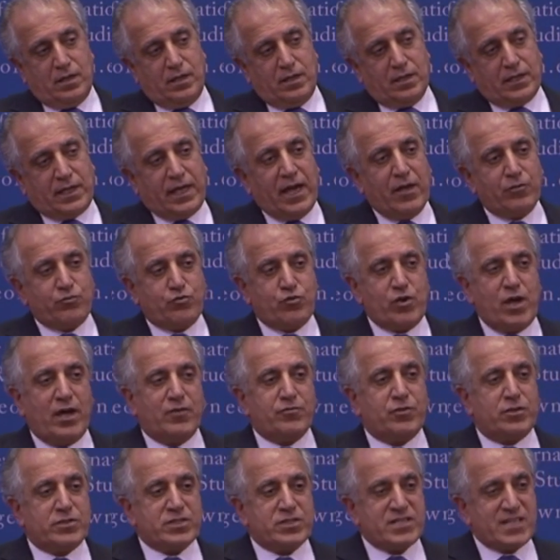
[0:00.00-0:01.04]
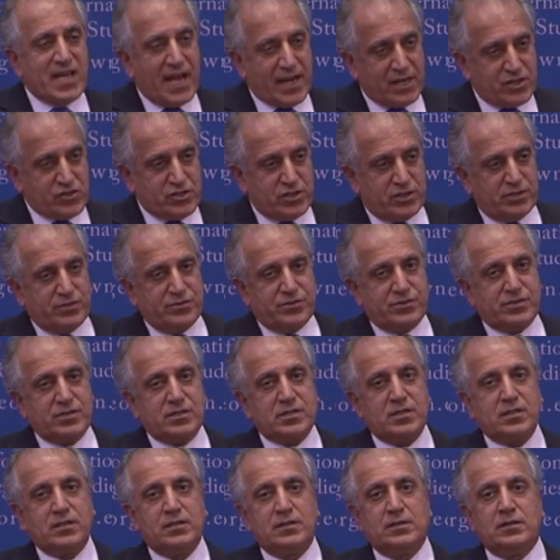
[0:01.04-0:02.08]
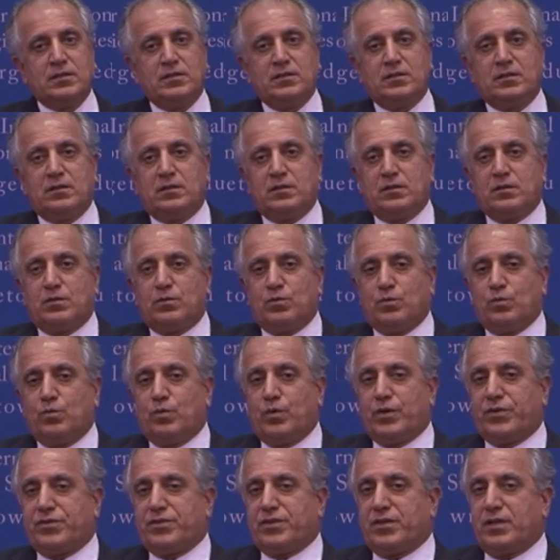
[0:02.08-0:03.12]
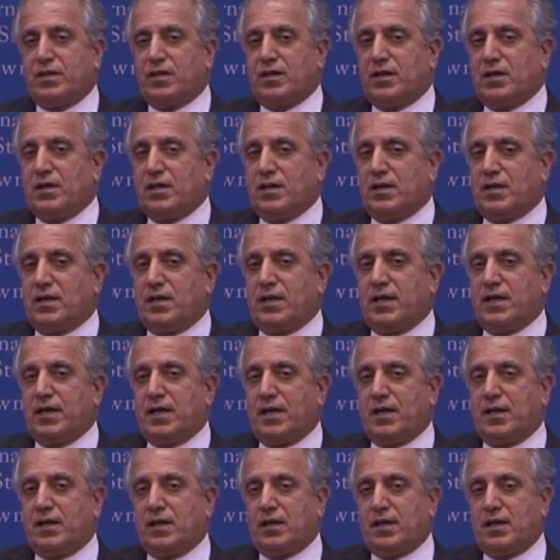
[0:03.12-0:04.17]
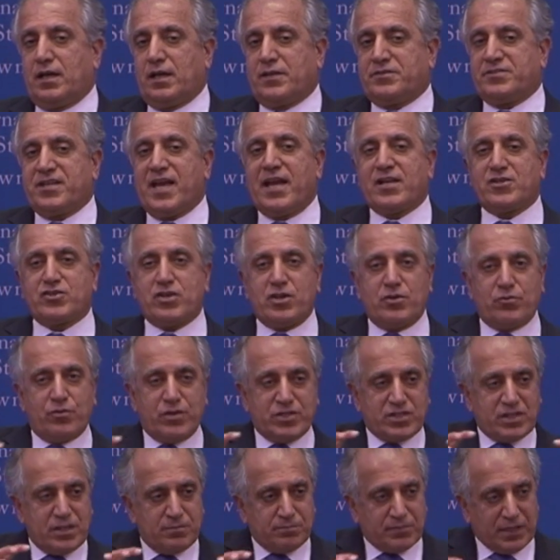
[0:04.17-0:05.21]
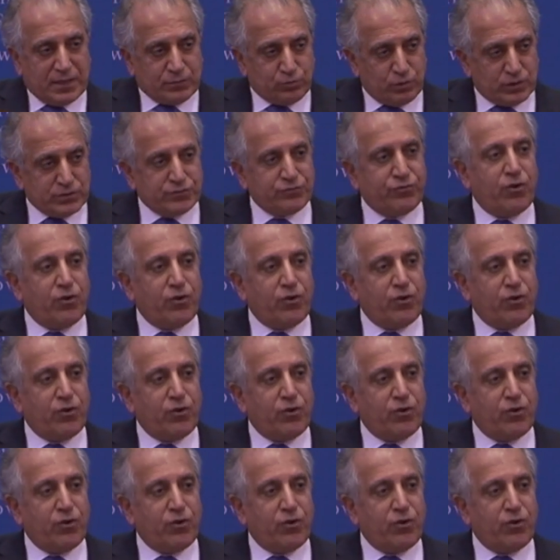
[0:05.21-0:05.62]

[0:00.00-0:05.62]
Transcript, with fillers: a country under sanctions, with a sanction regime that was